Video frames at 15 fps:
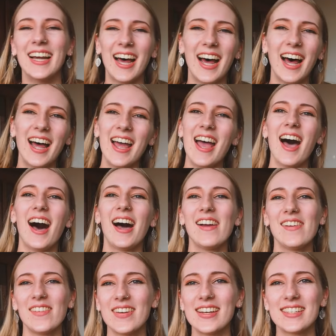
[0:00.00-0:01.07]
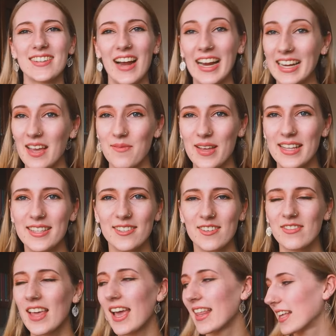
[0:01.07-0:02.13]
I always try and get pins
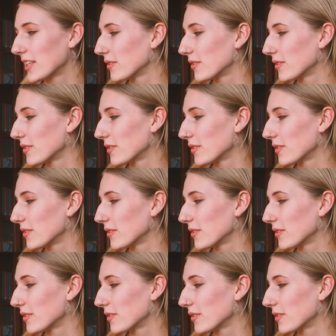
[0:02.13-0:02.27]
from there.